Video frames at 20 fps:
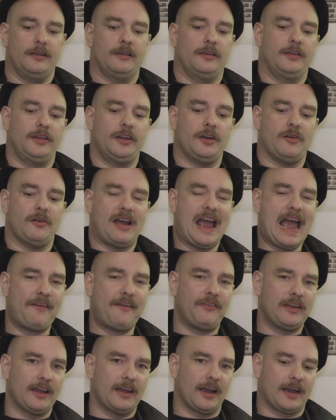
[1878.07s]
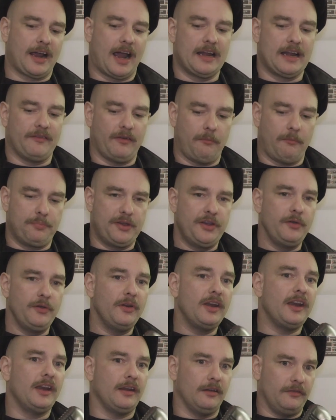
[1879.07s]
you know, having a kind of a
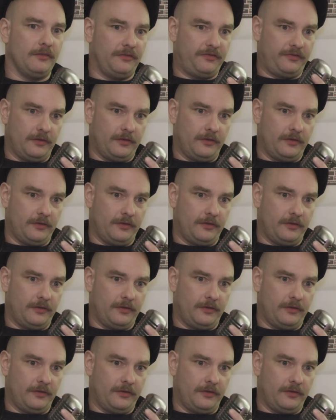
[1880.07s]
punitive